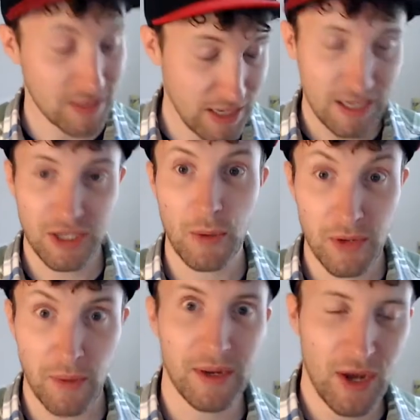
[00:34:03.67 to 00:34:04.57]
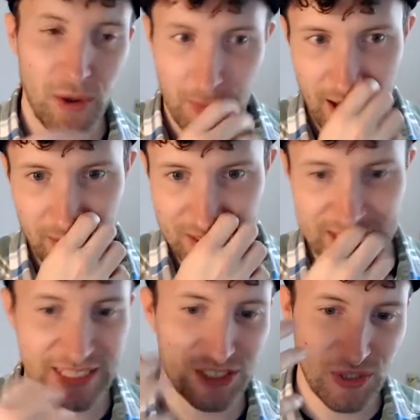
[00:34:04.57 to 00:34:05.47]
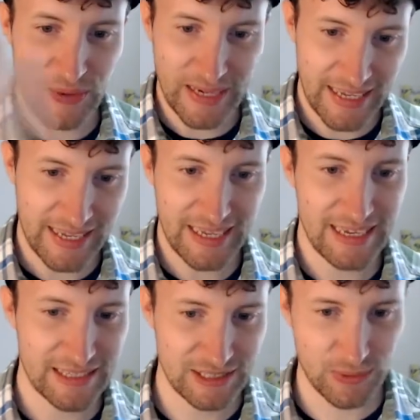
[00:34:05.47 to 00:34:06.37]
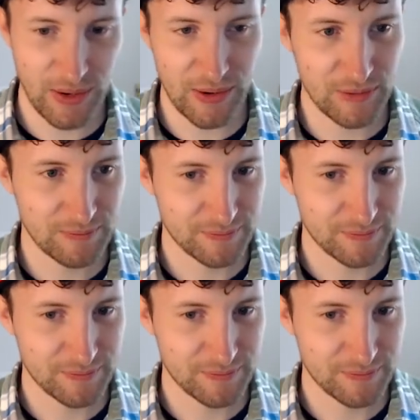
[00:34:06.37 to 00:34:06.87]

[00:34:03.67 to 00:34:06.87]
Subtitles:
Gomu no powers. He's doing it here as well.